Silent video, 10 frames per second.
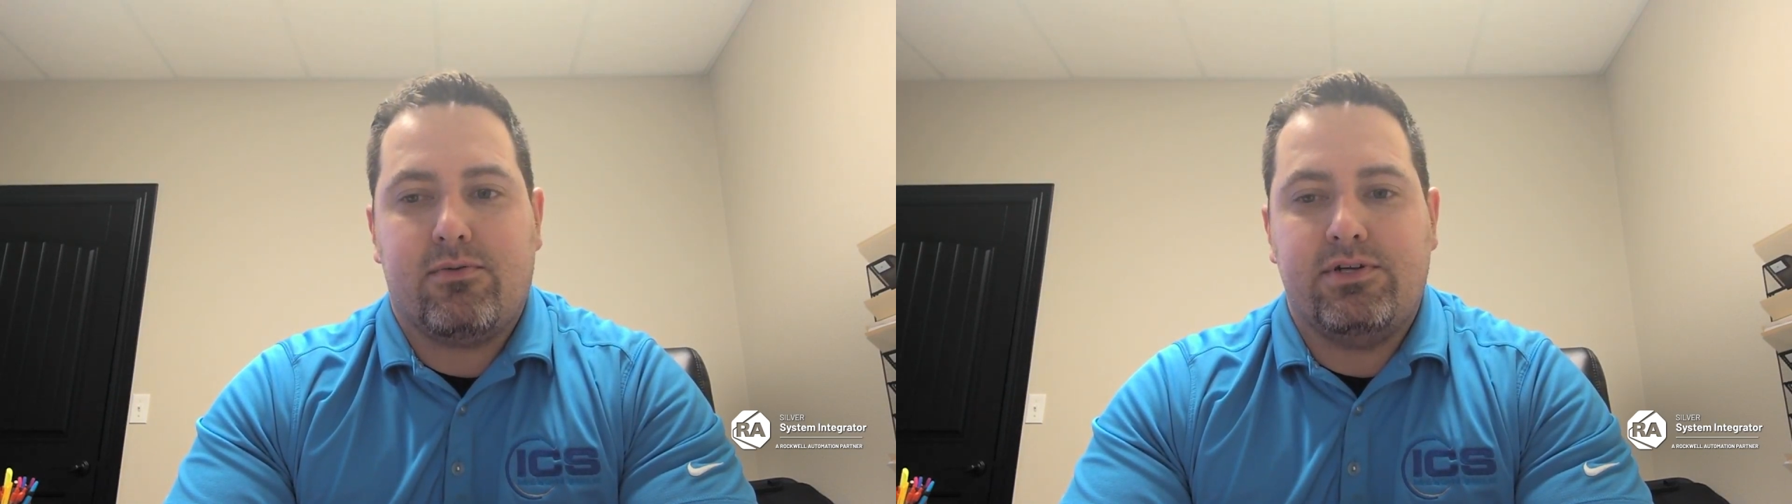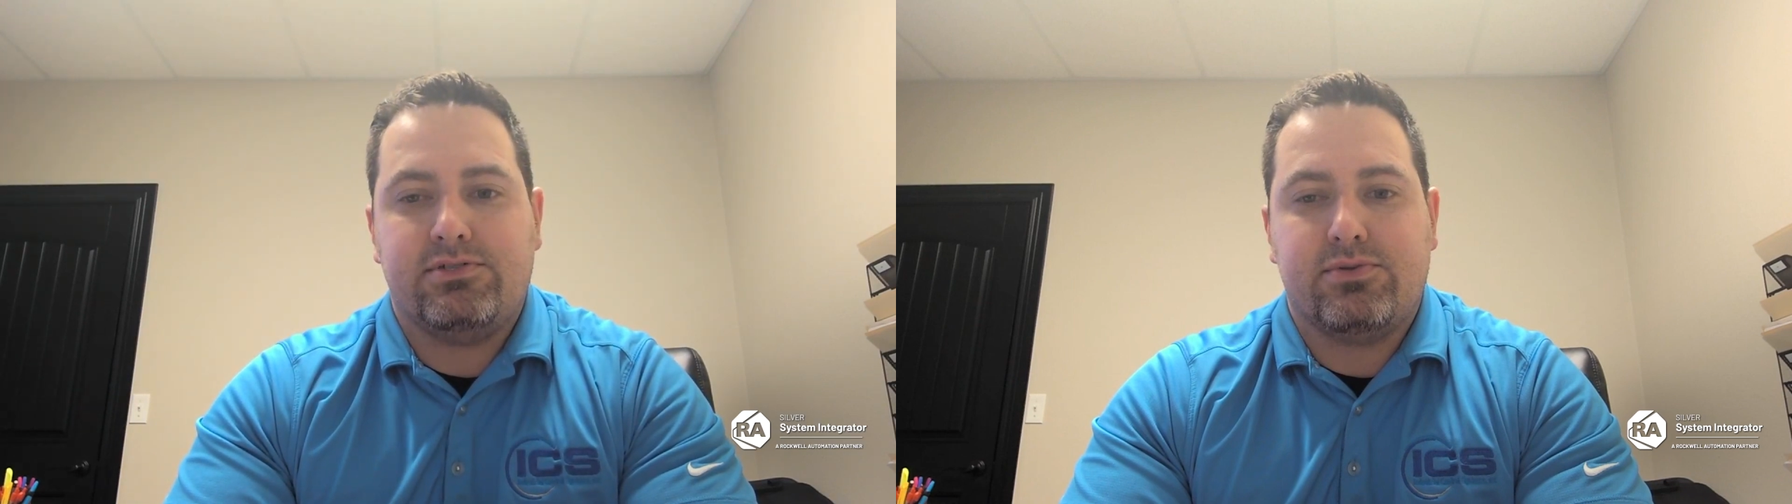
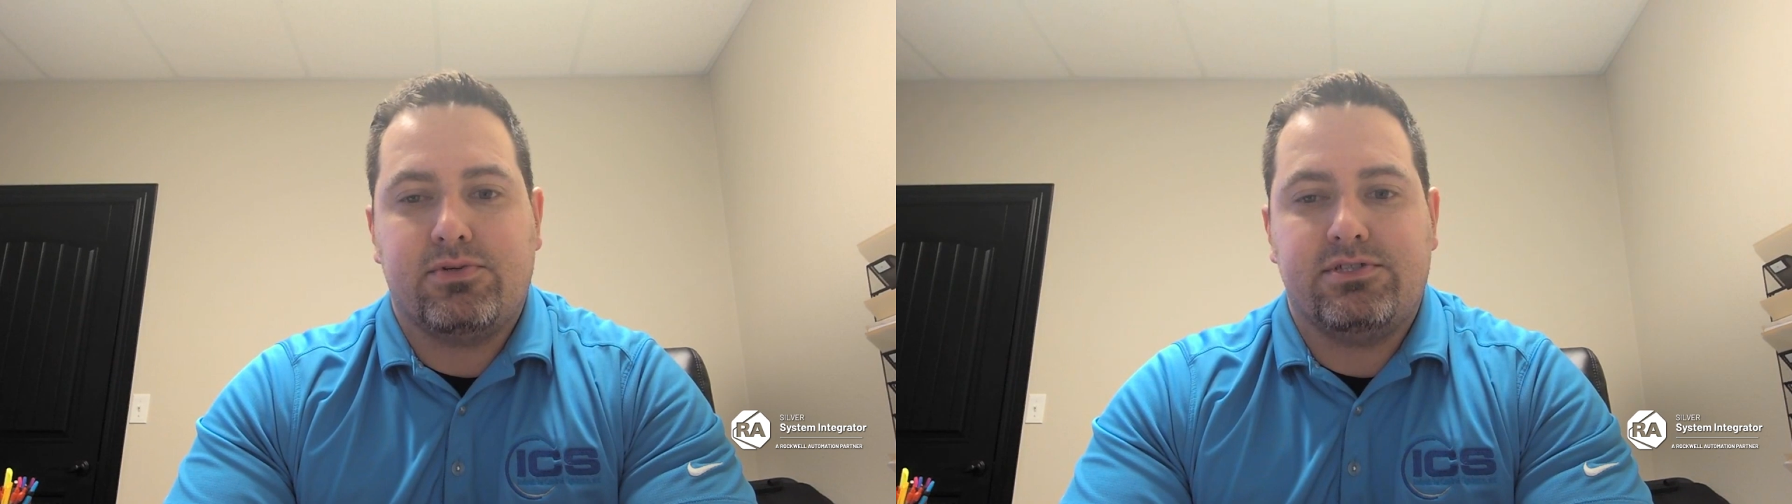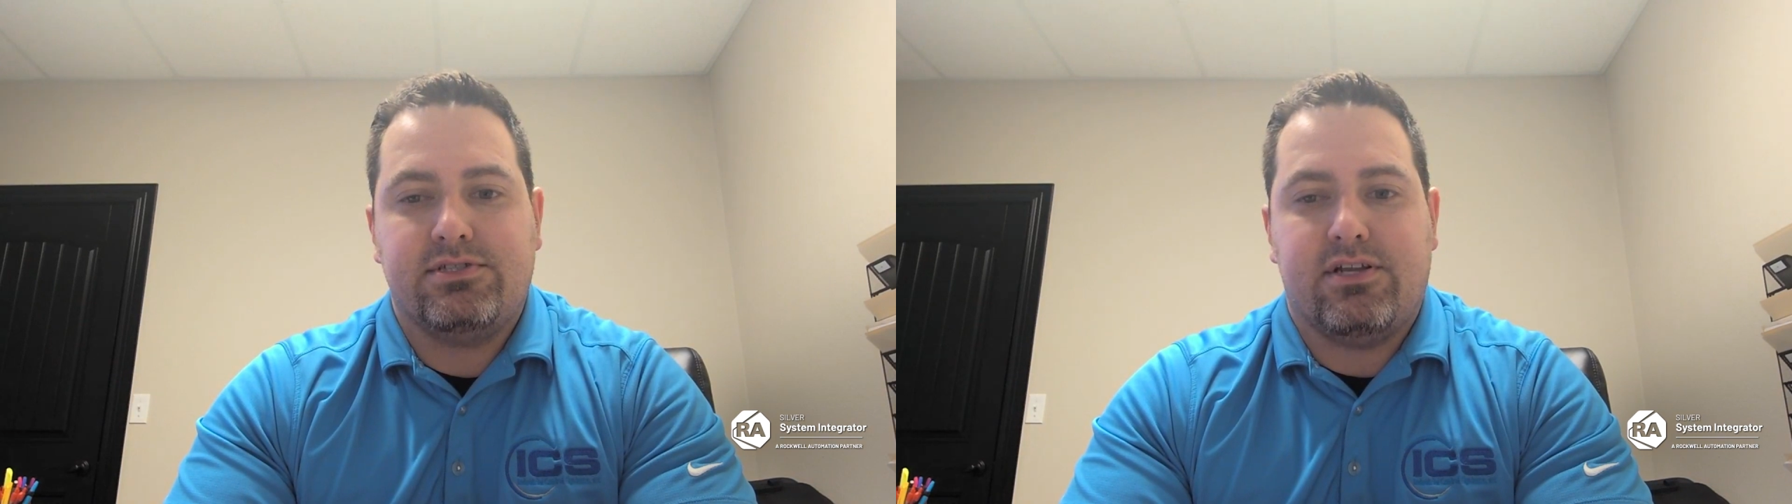
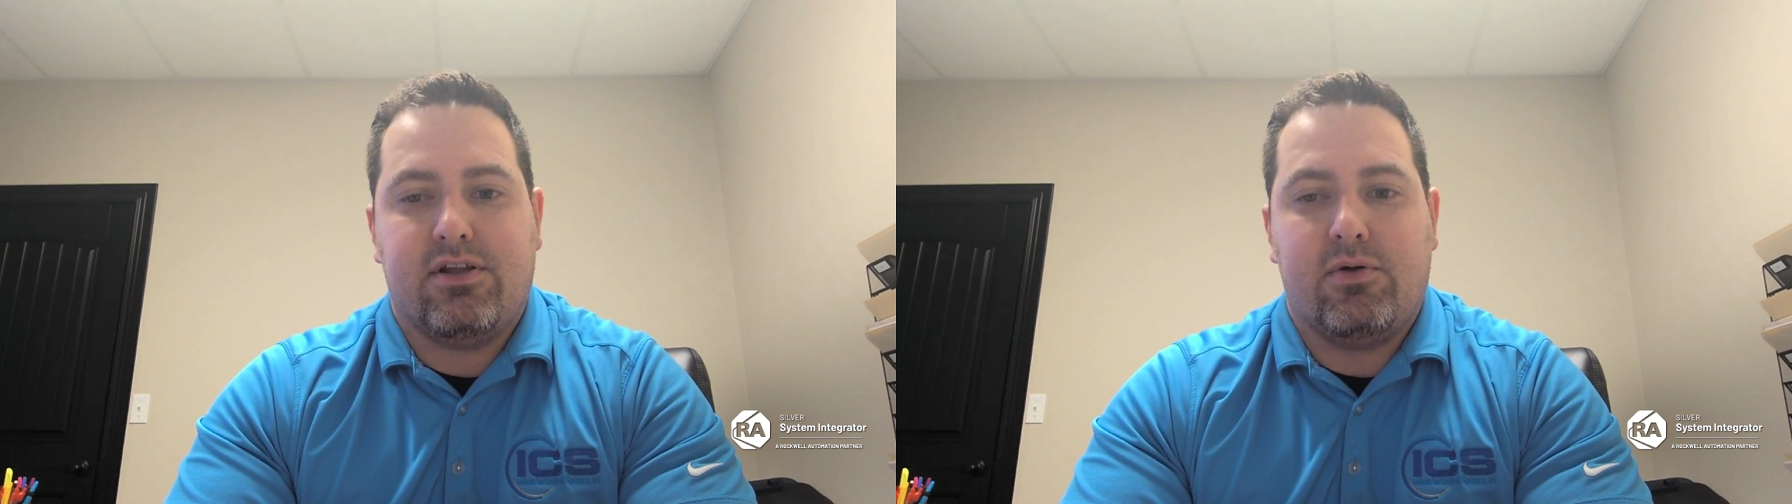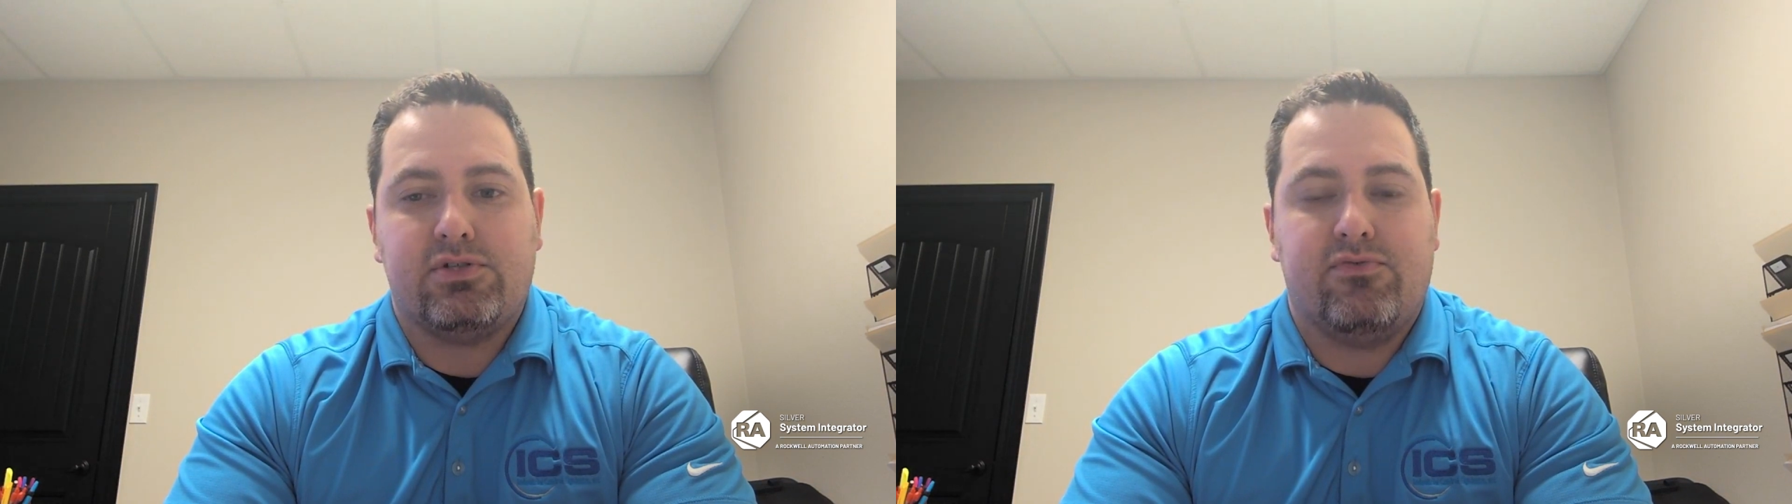resources and
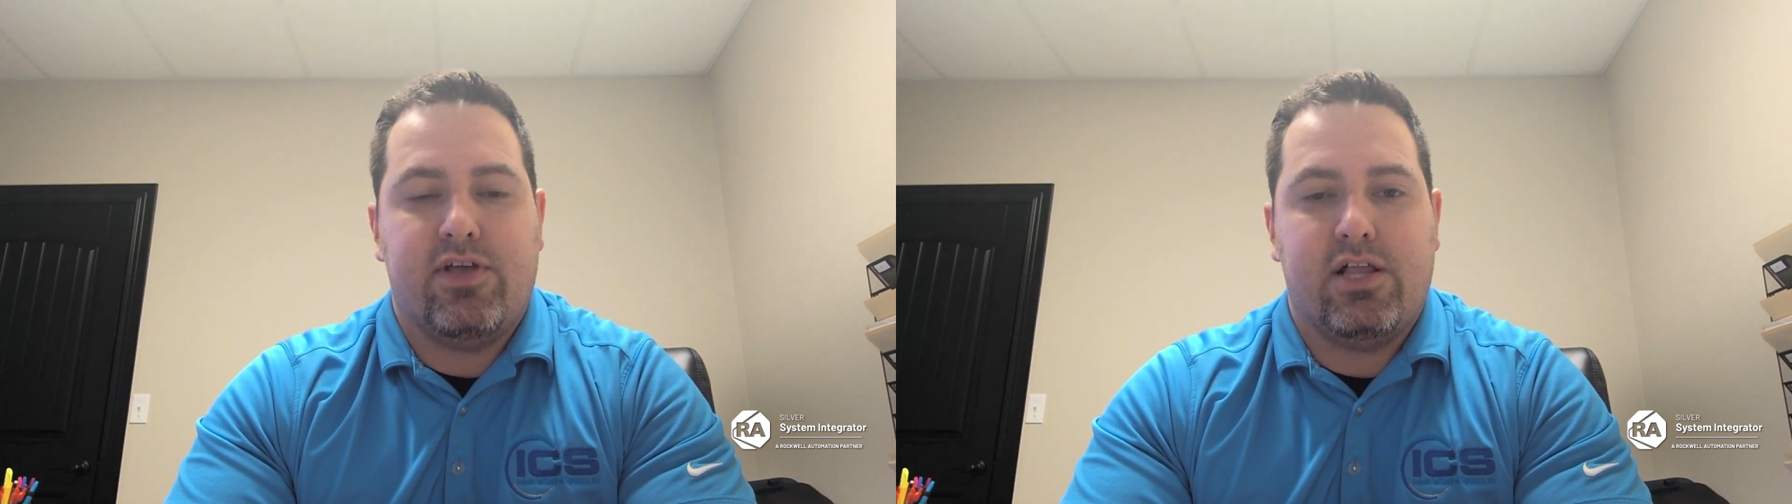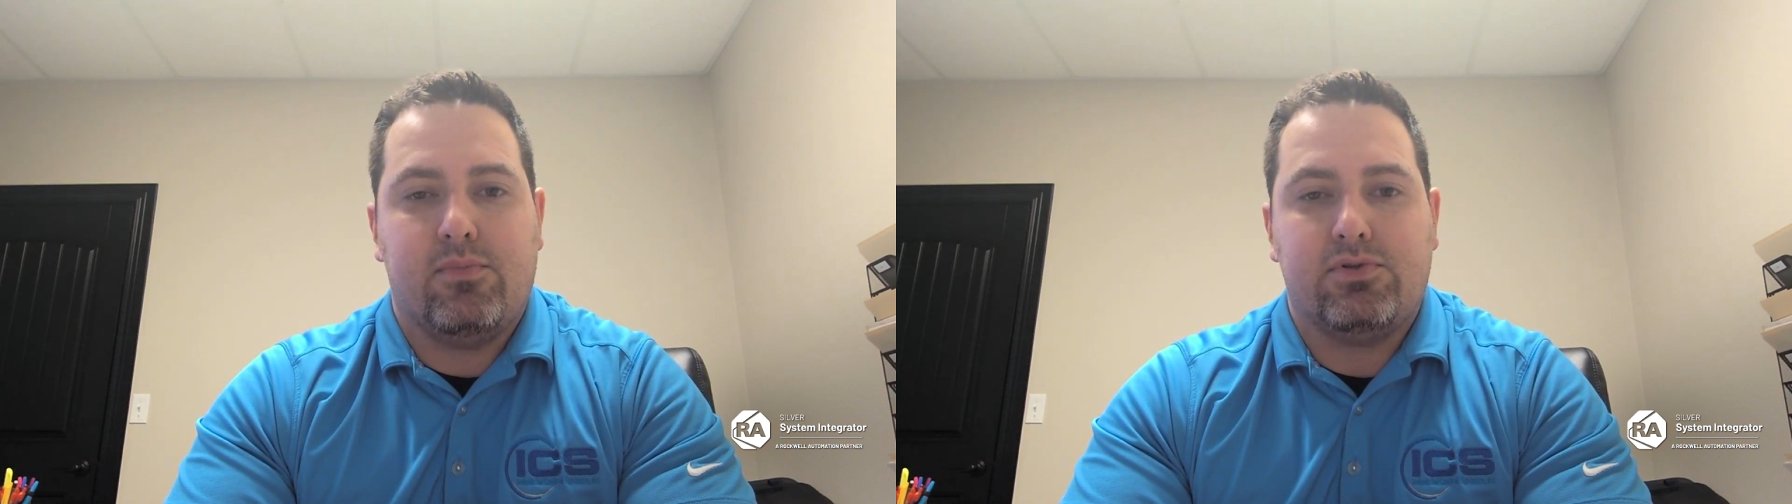knowledge
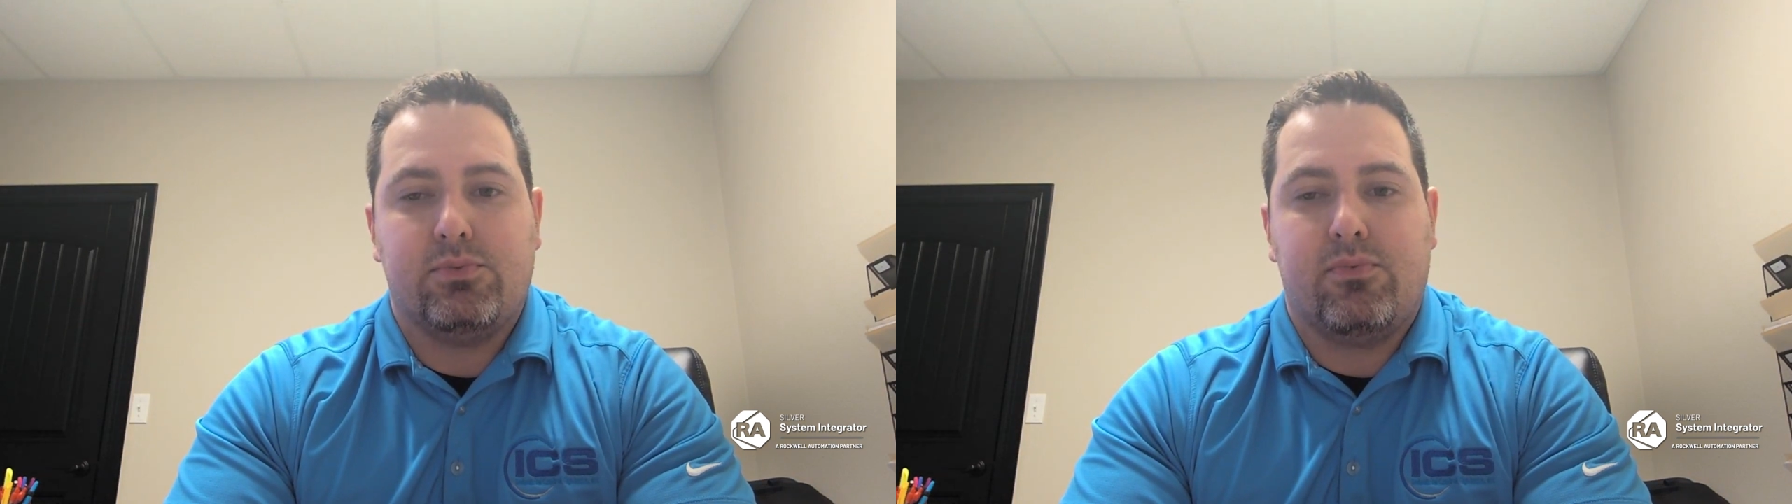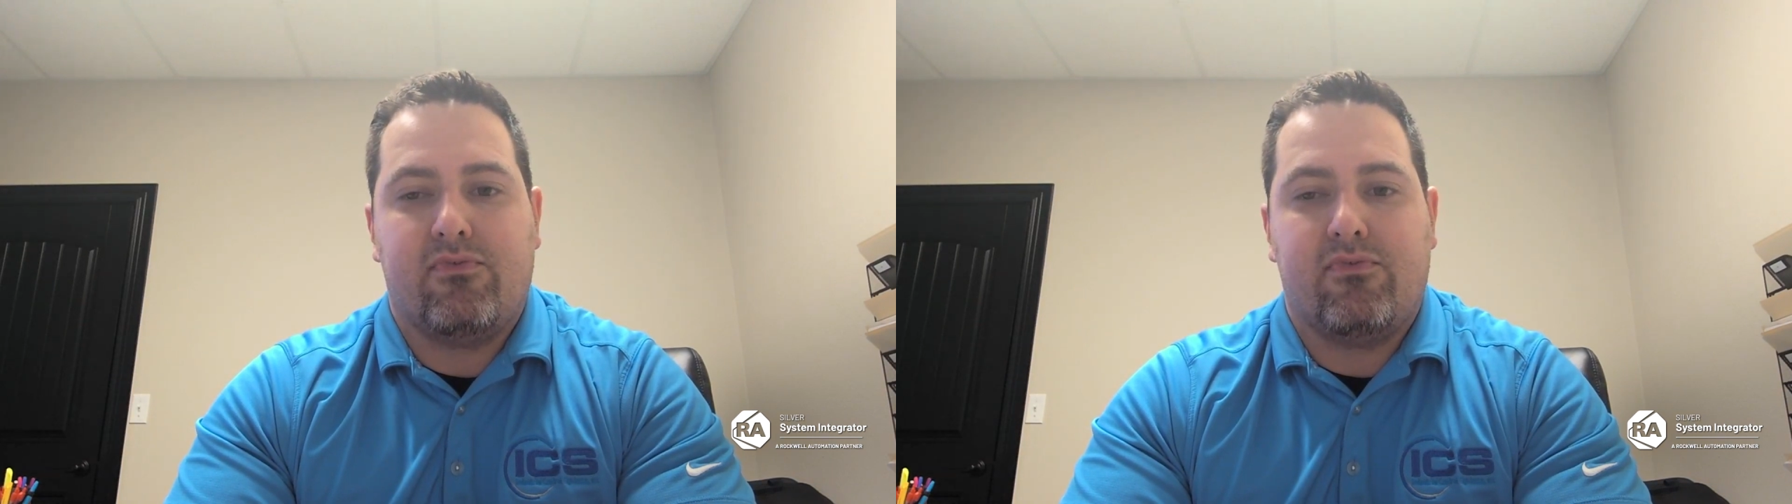available to